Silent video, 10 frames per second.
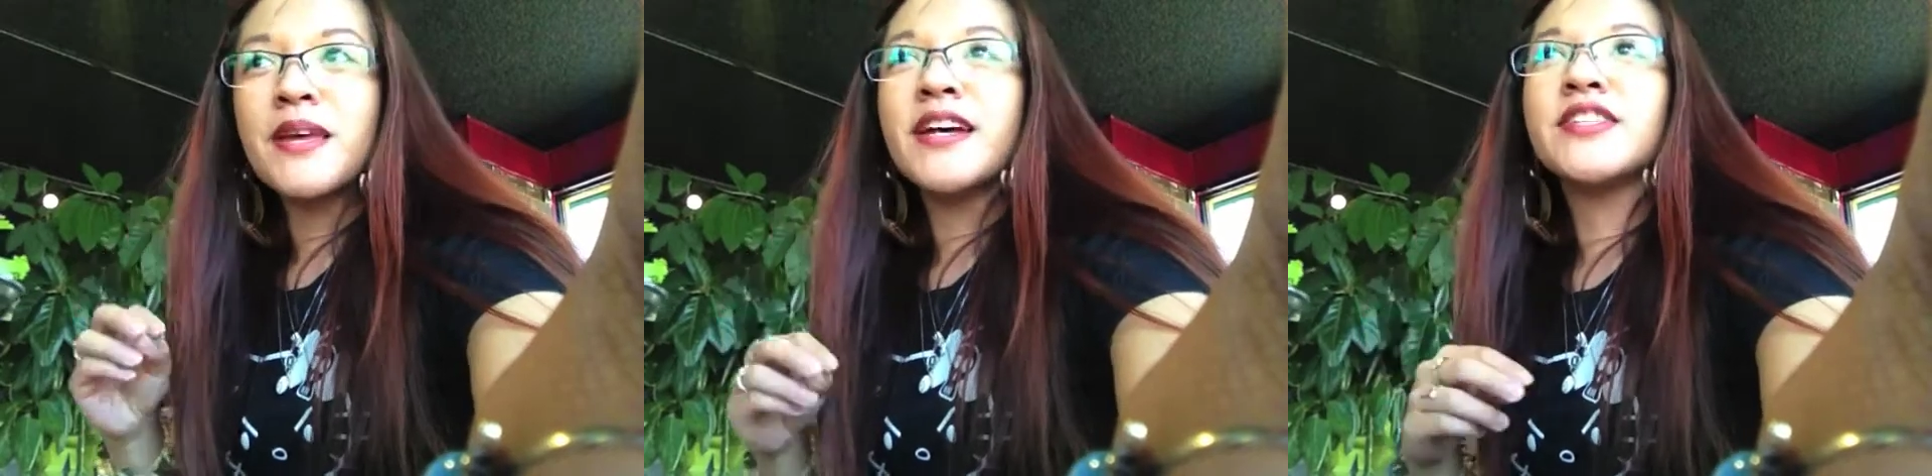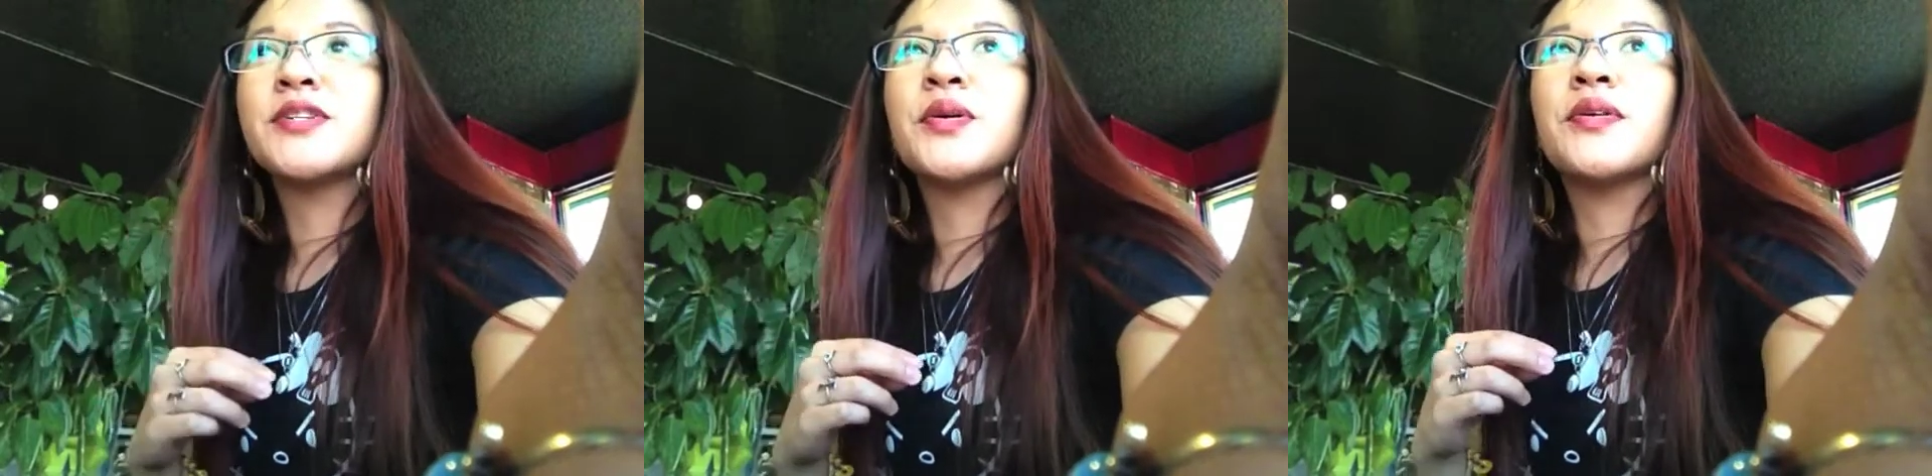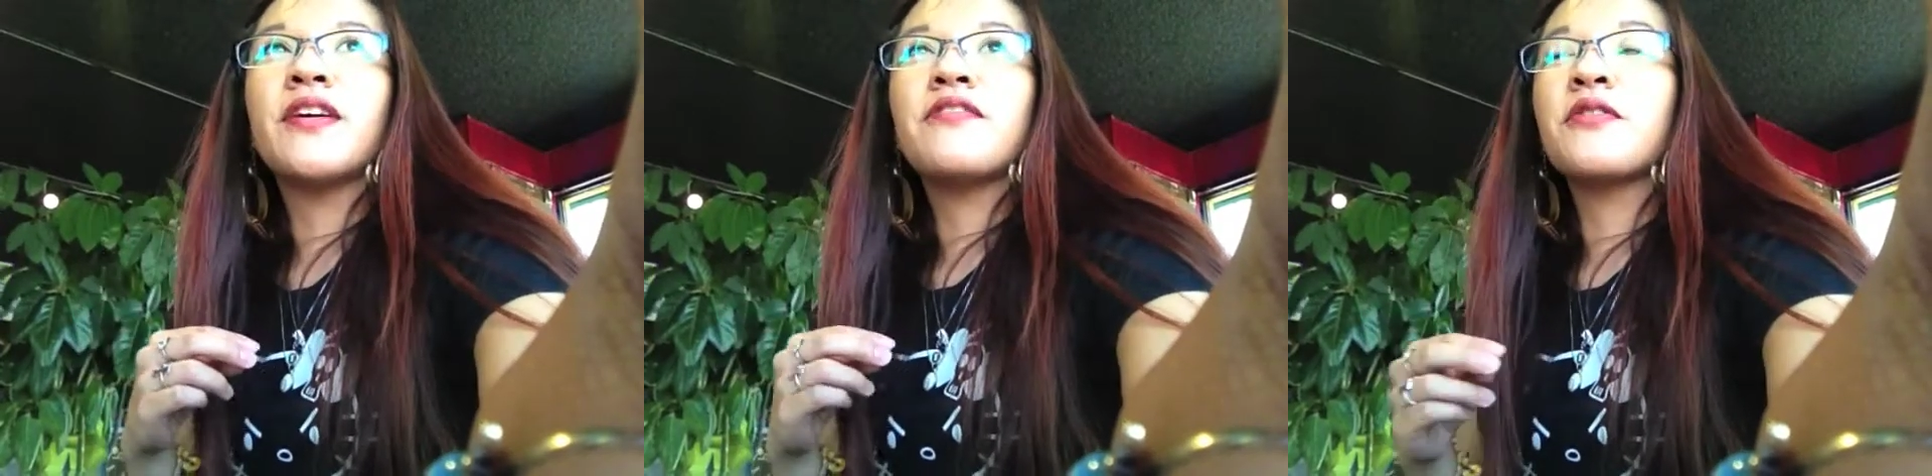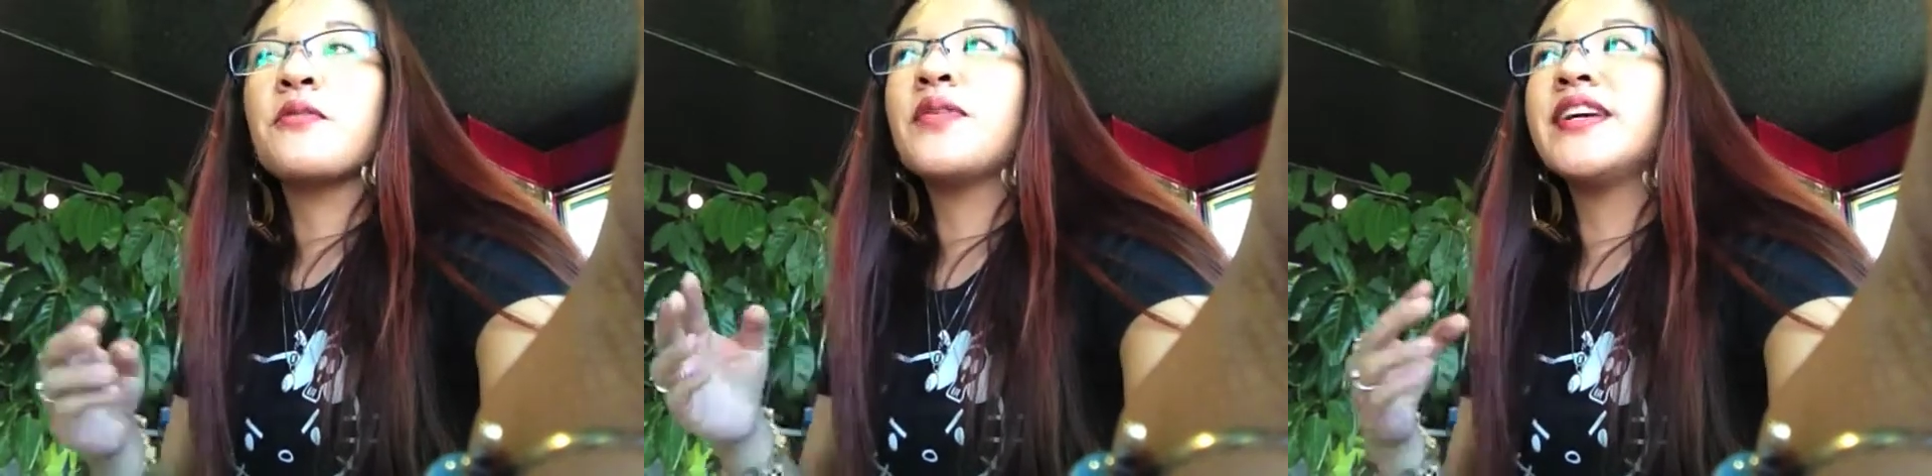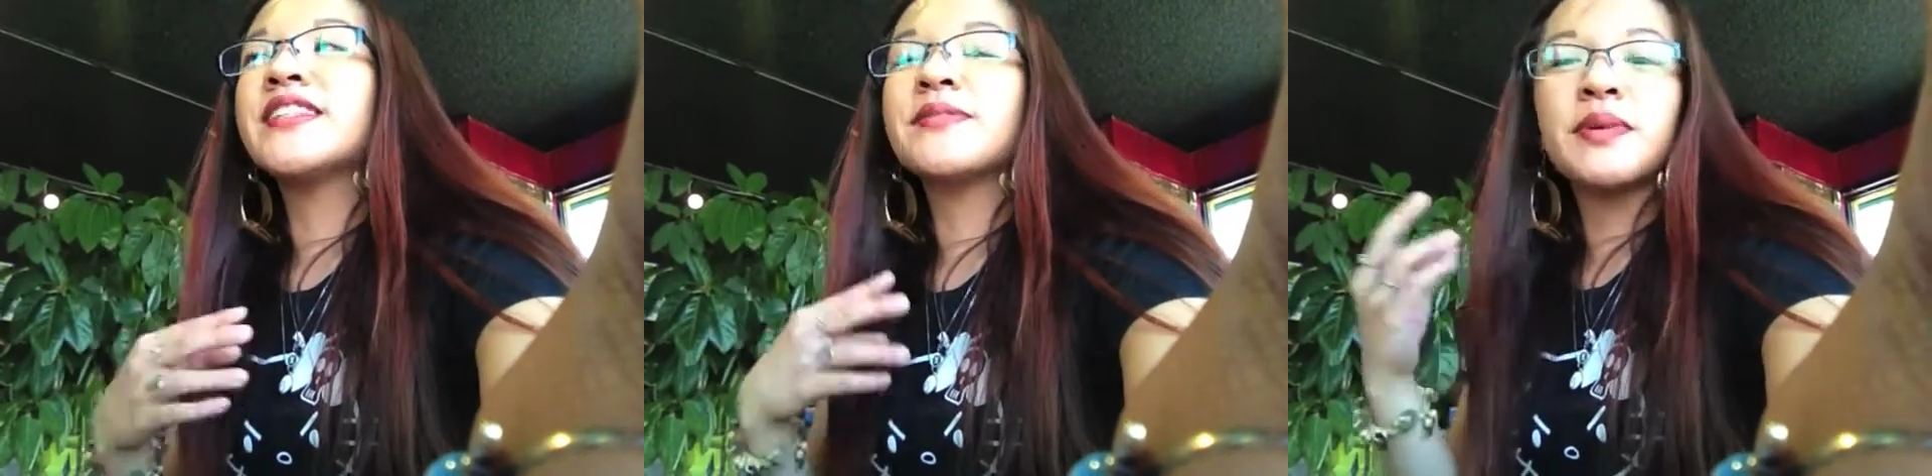And so for
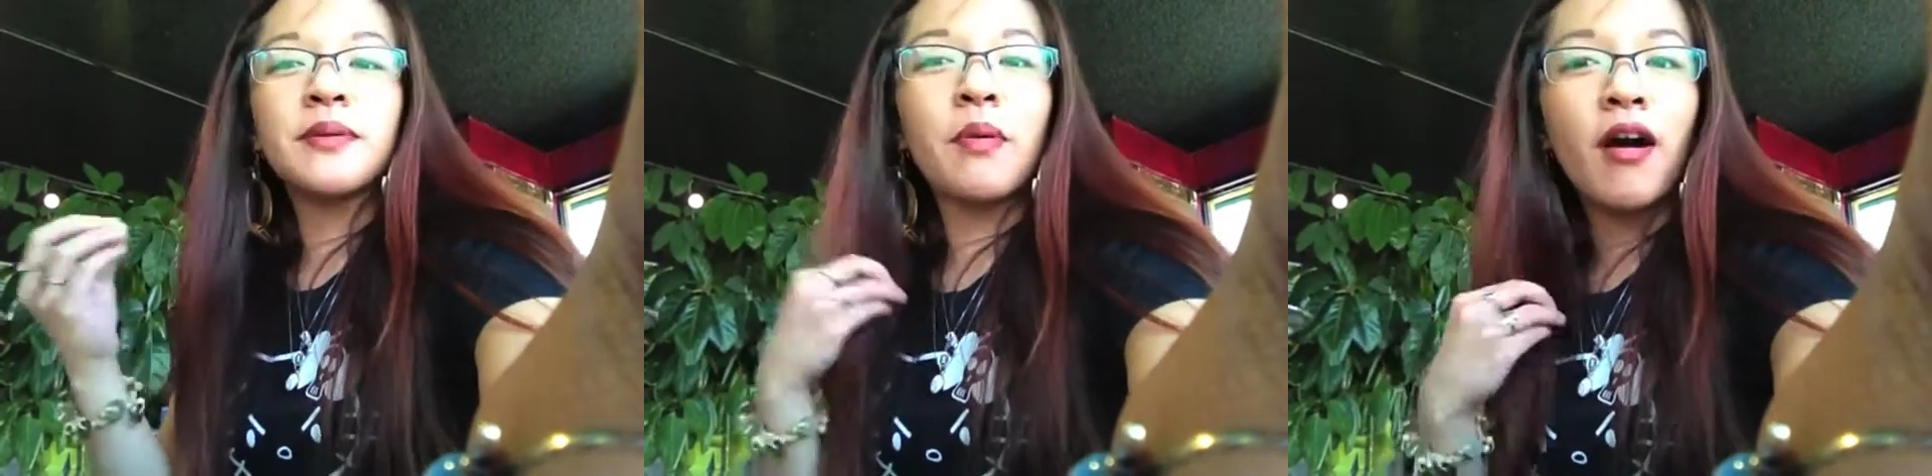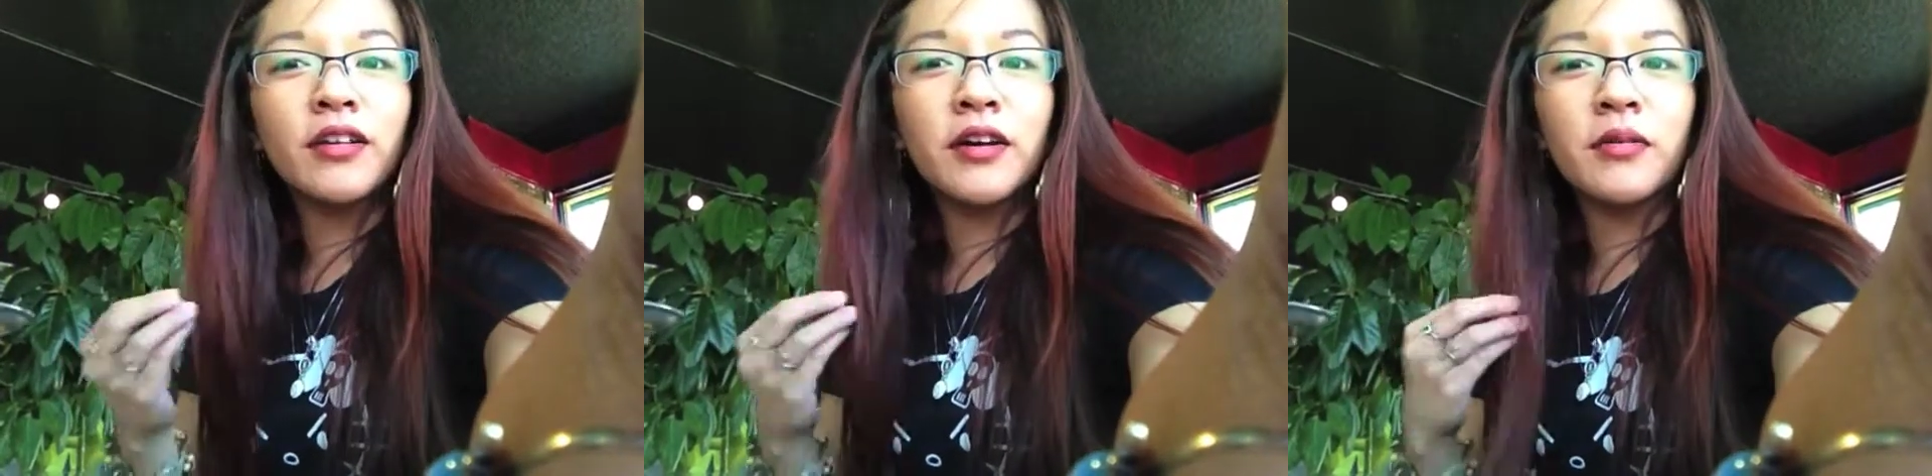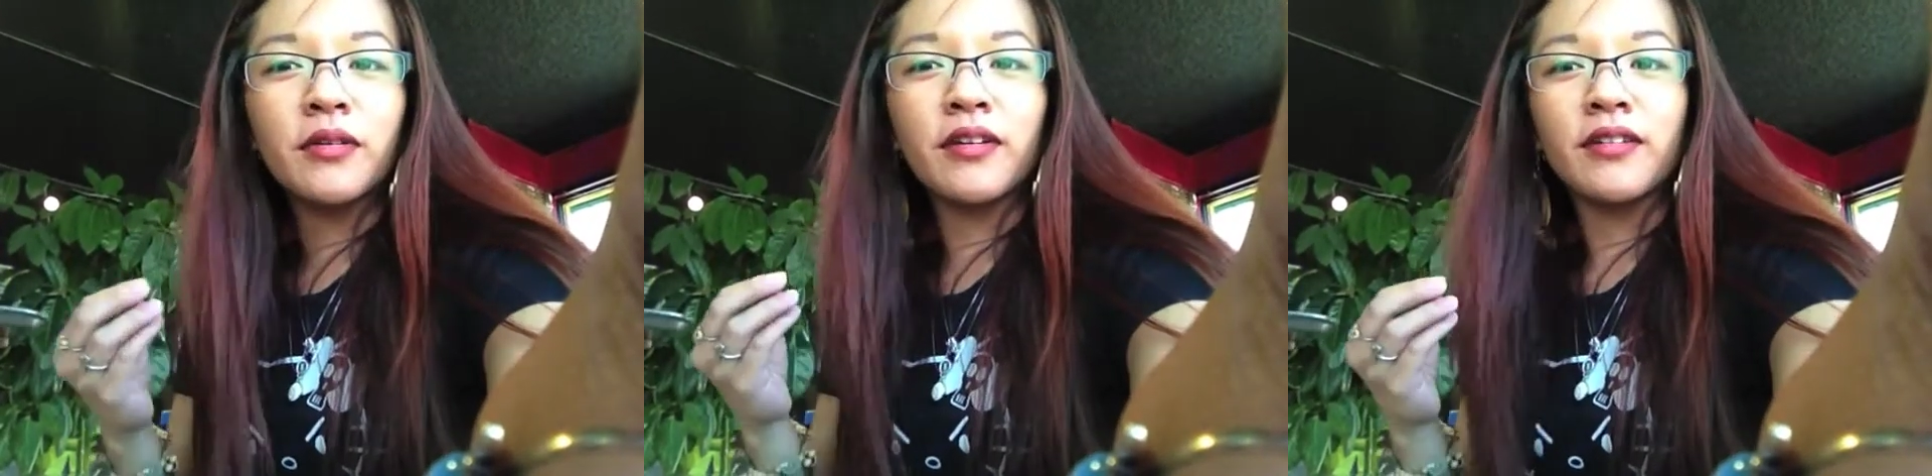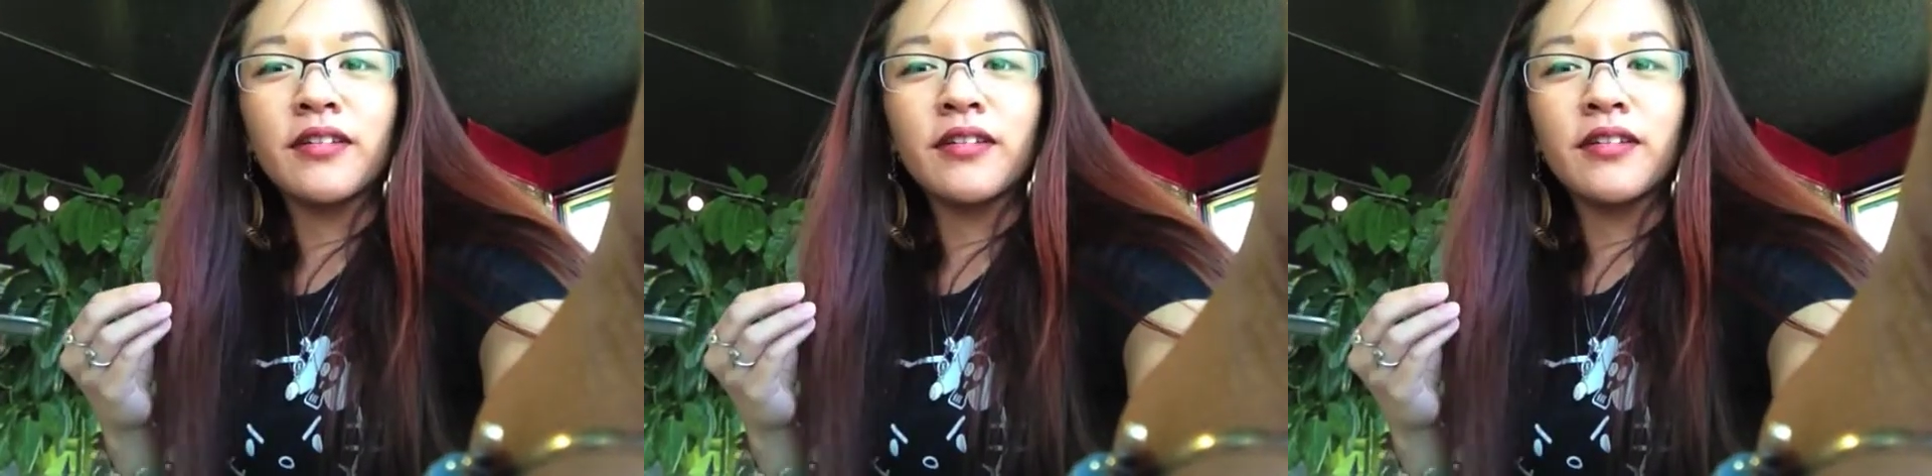weeks, me and Paolo were